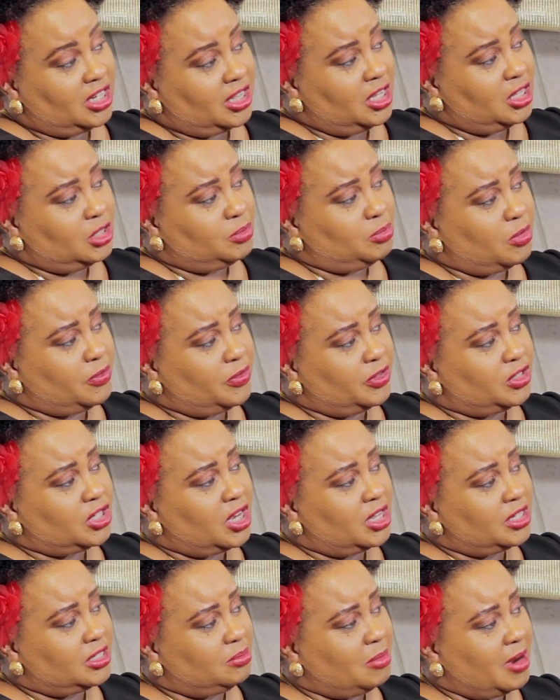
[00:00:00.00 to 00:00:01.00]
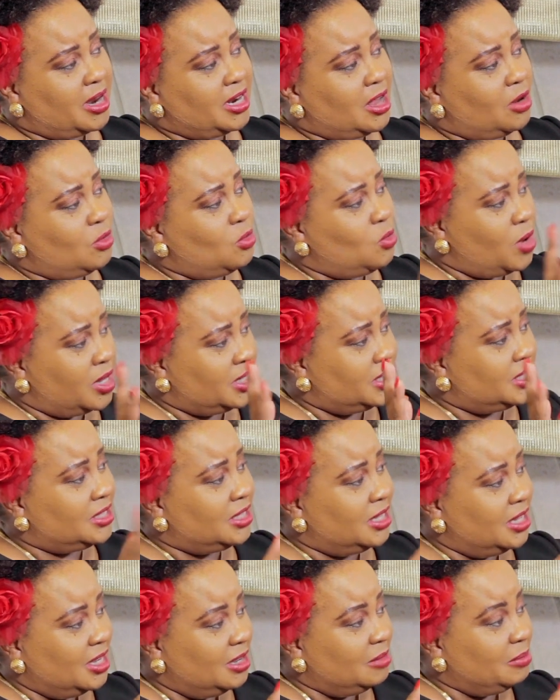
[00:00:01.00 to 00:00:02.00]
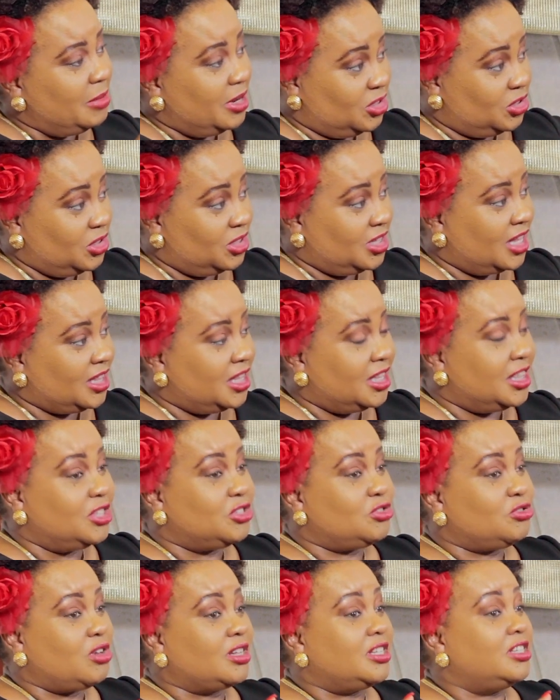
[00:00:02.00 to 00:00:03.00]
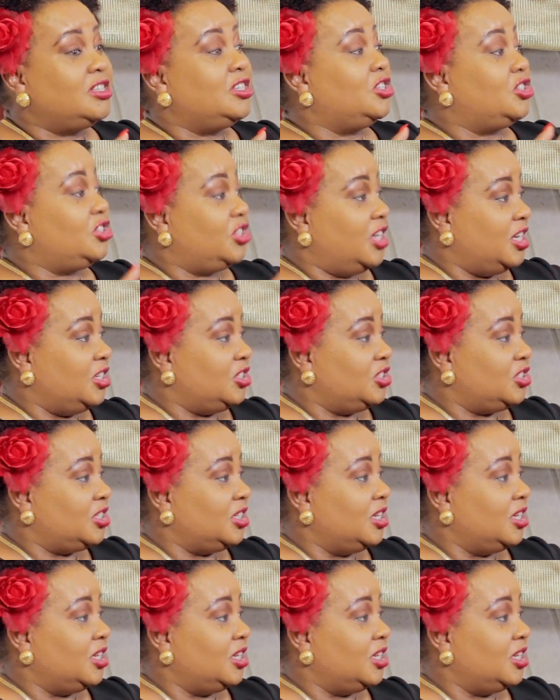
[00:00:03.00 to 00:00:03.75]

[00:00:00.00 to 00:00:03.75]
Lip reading: I think it's Prophet Charles Minor who once mentioned that the strategy changed.